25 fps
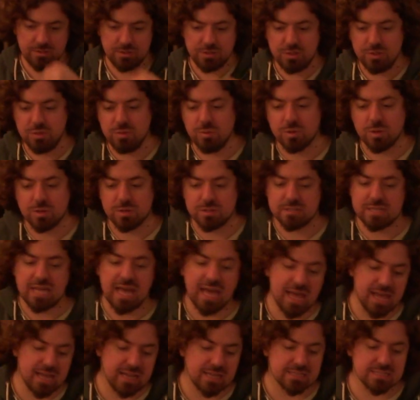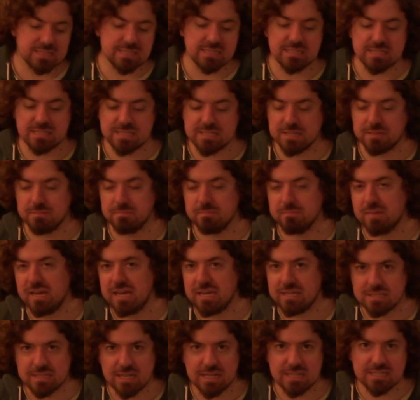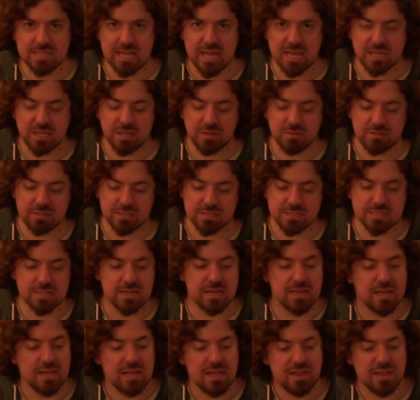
newer tanks and some anti-tank units